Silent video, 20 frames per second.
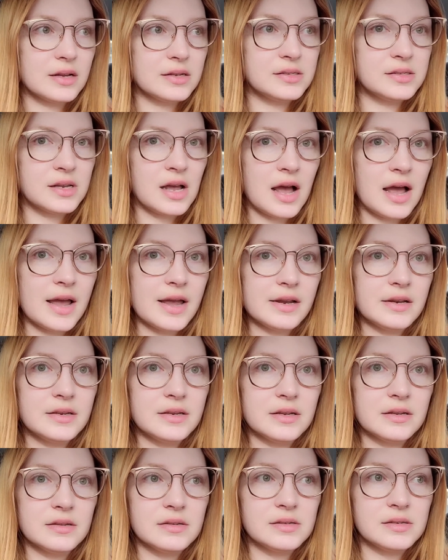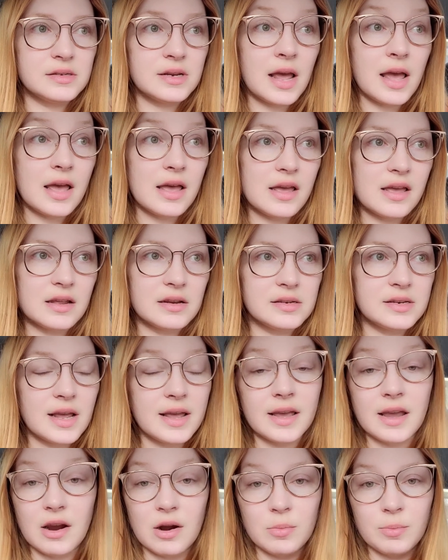aside to stay and
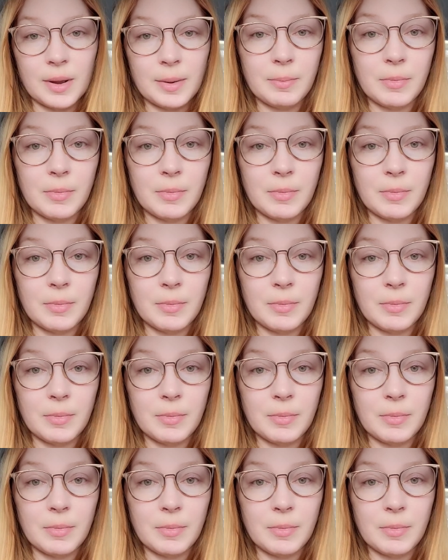take care of my